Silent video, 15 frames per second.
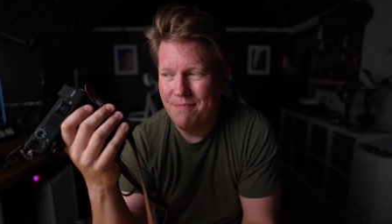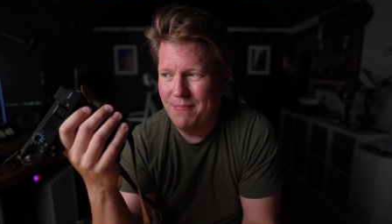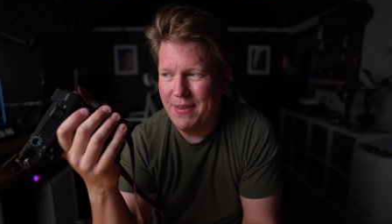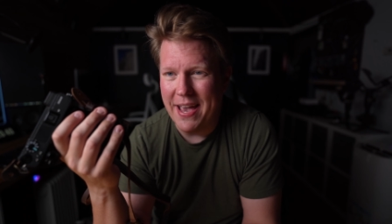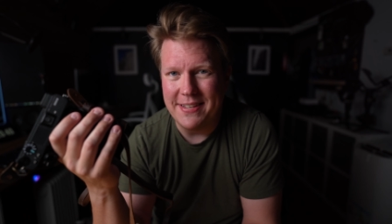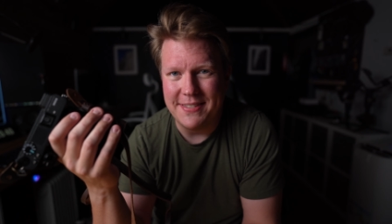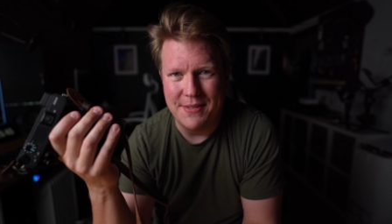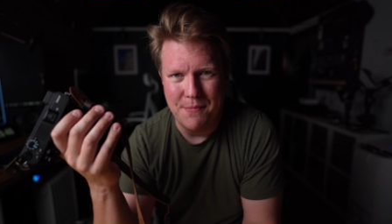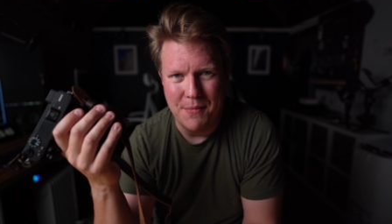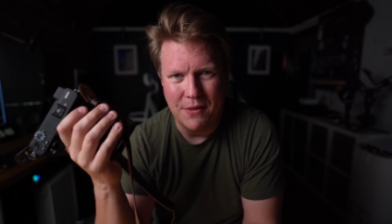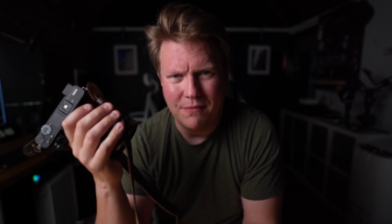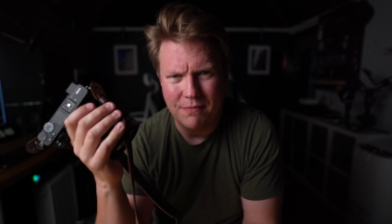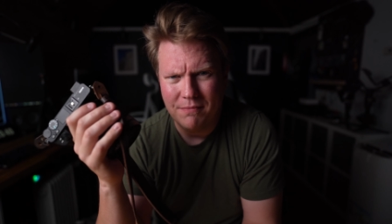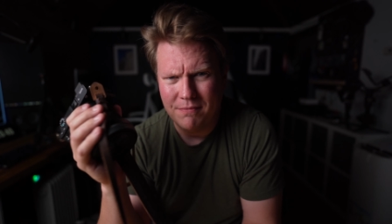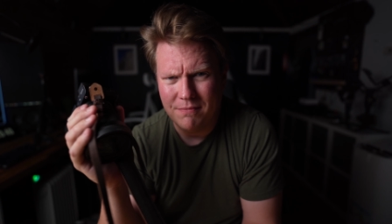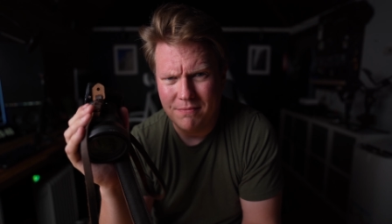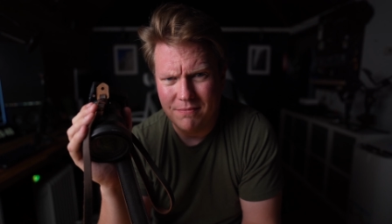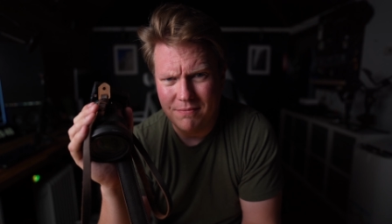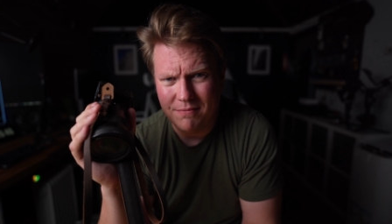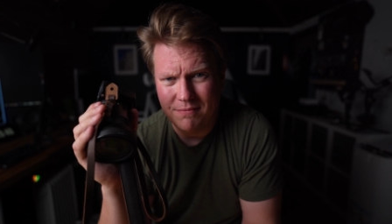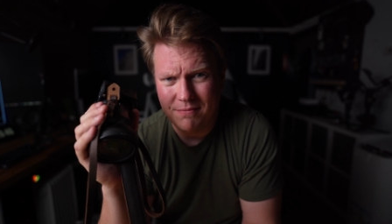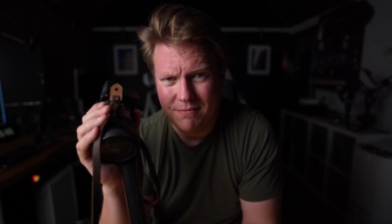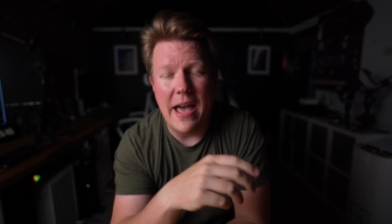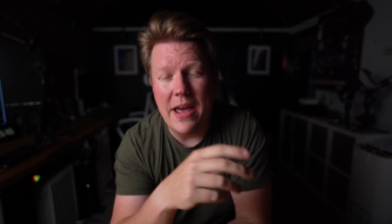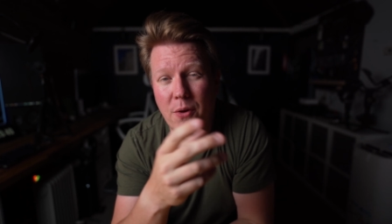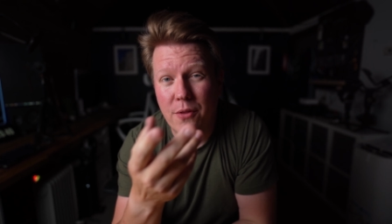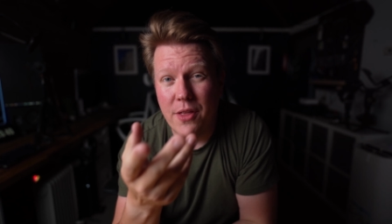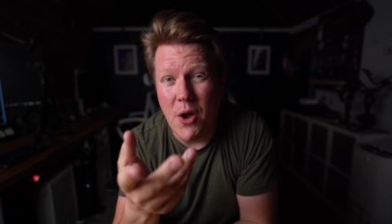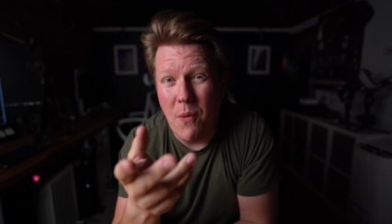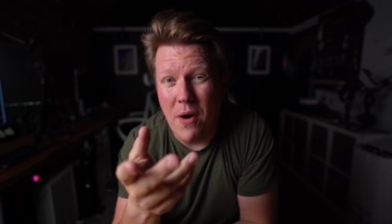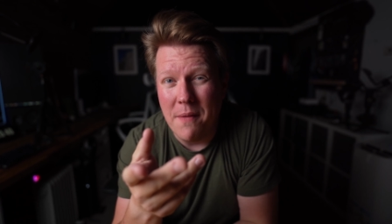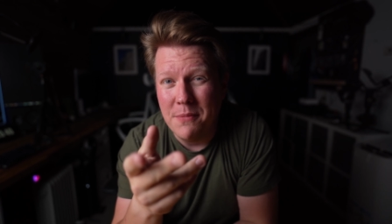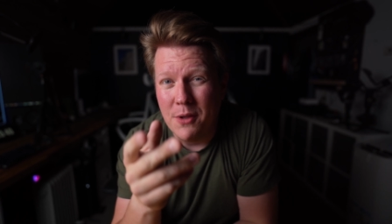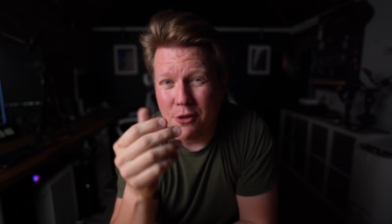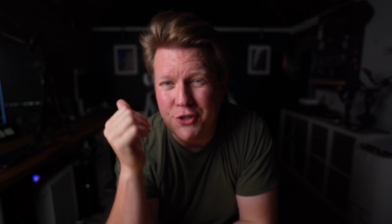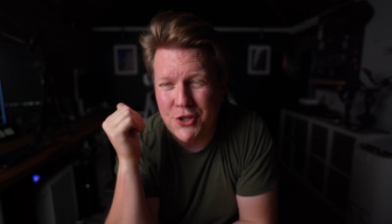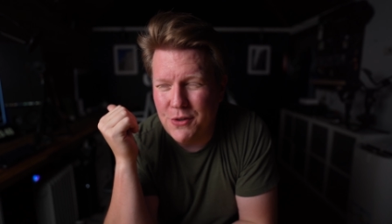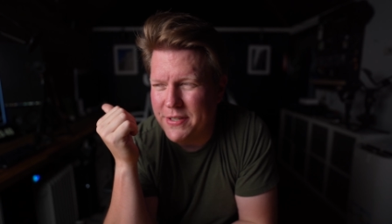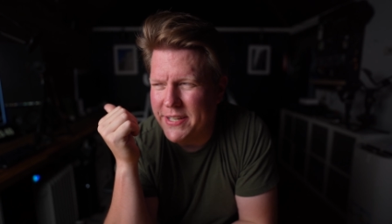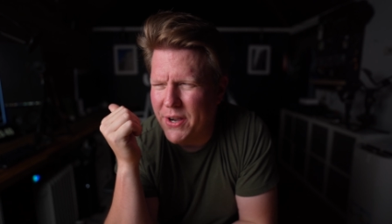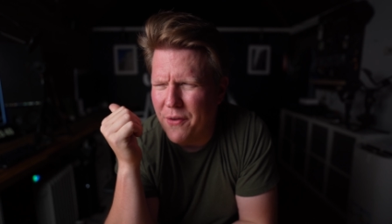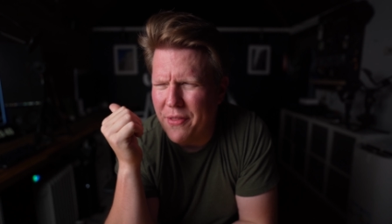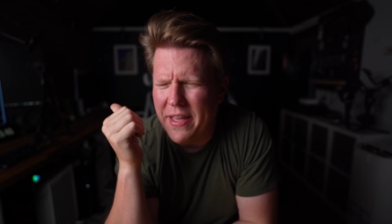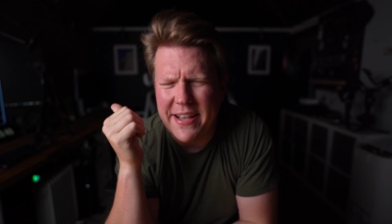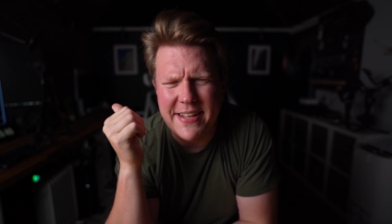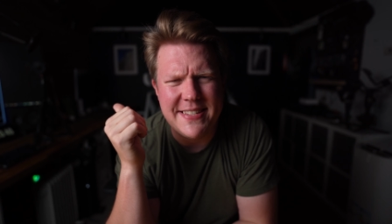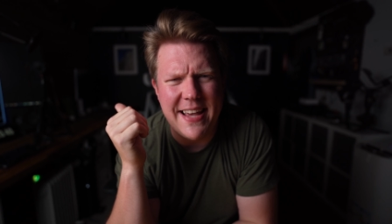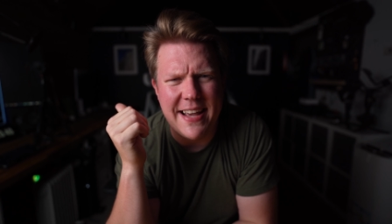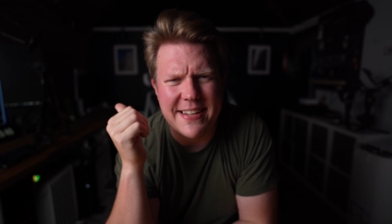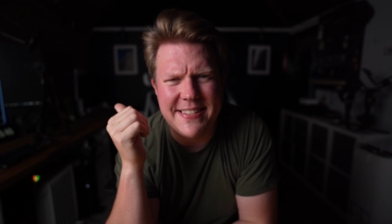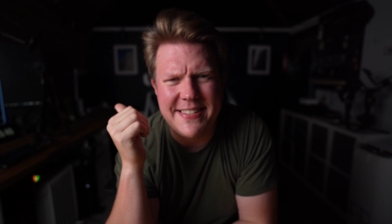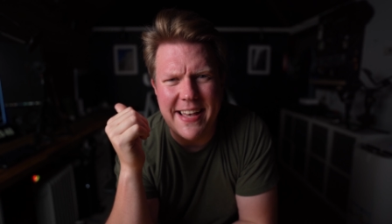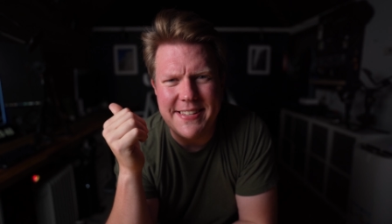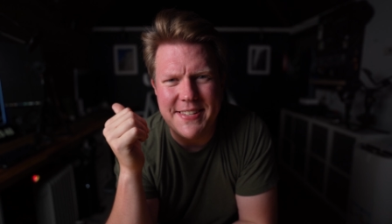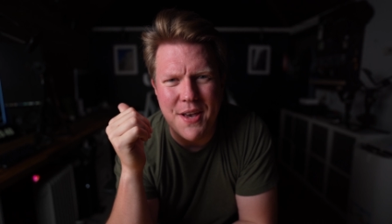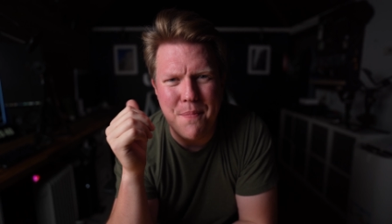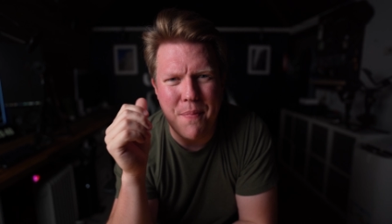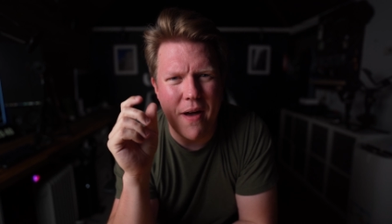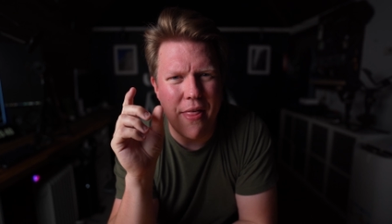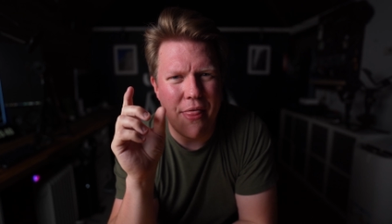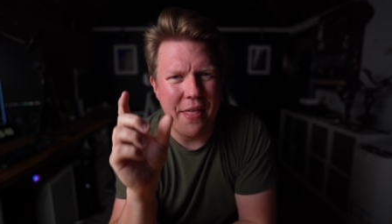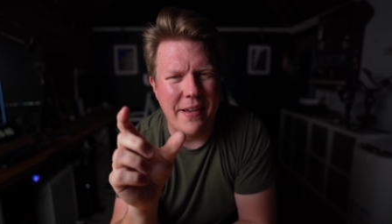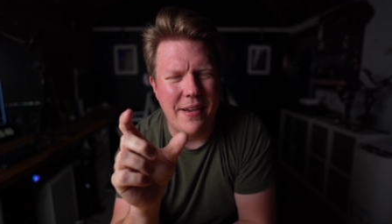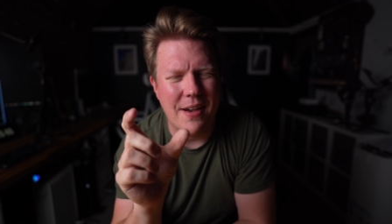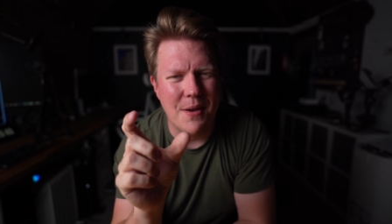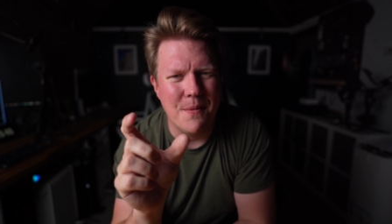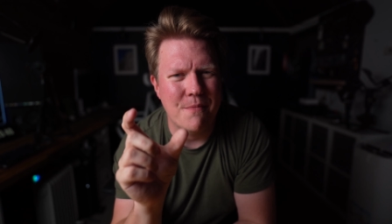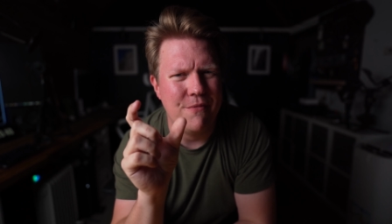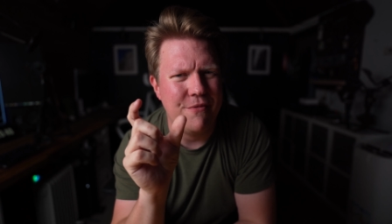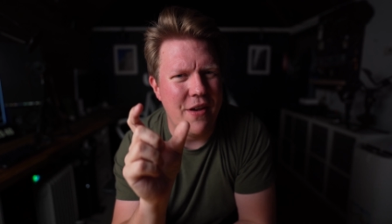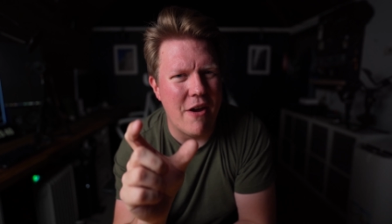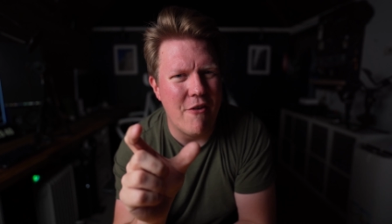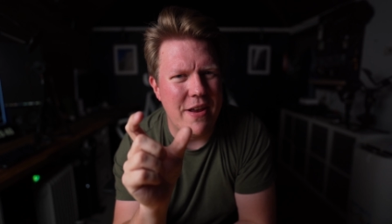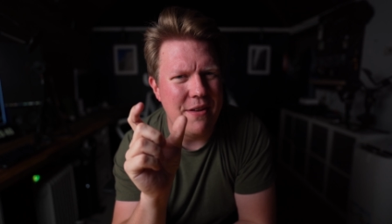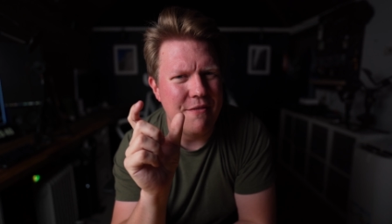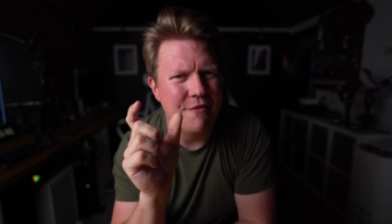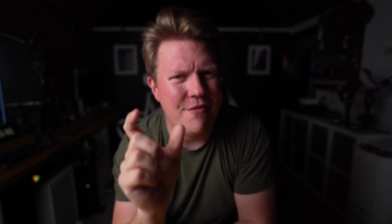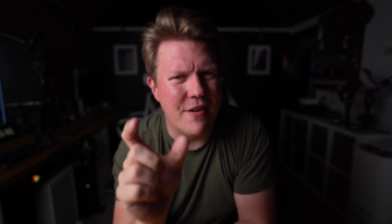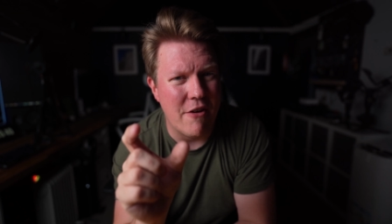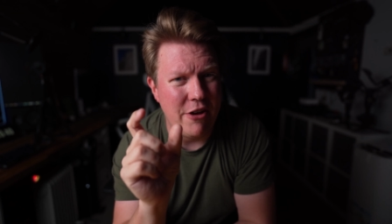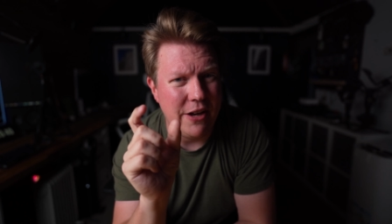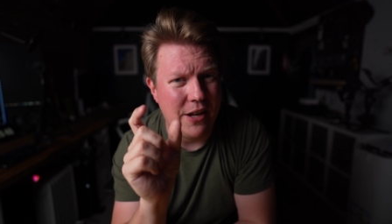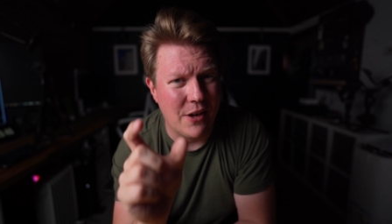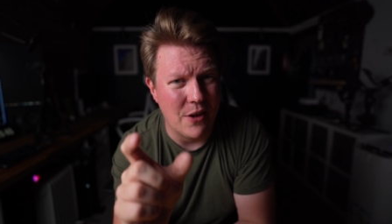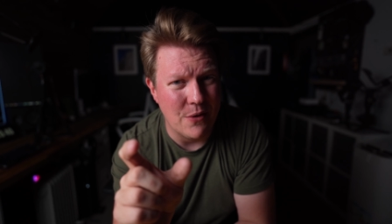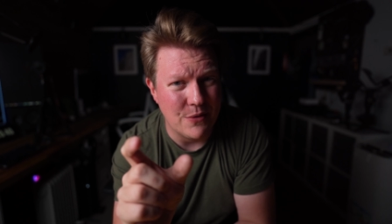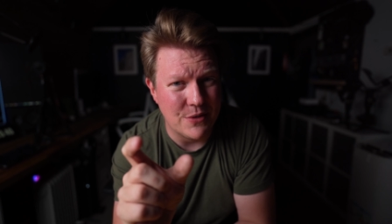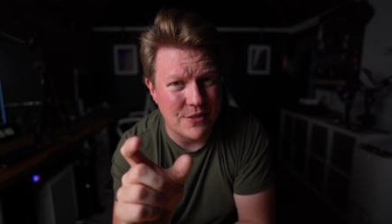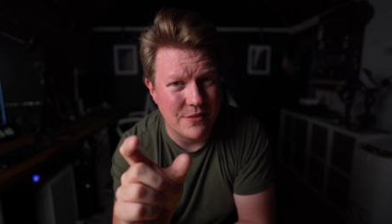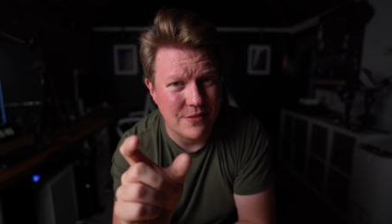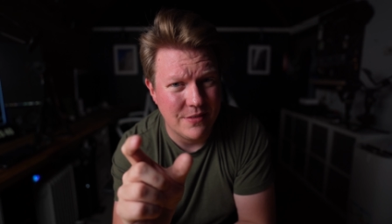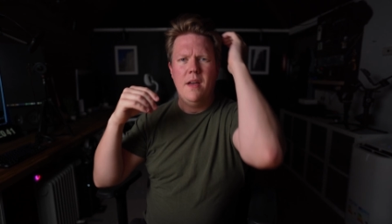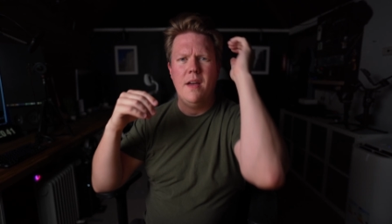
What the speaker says: guesstimate. And although I'm not shooting on that exact setup, I think I'm very, very close.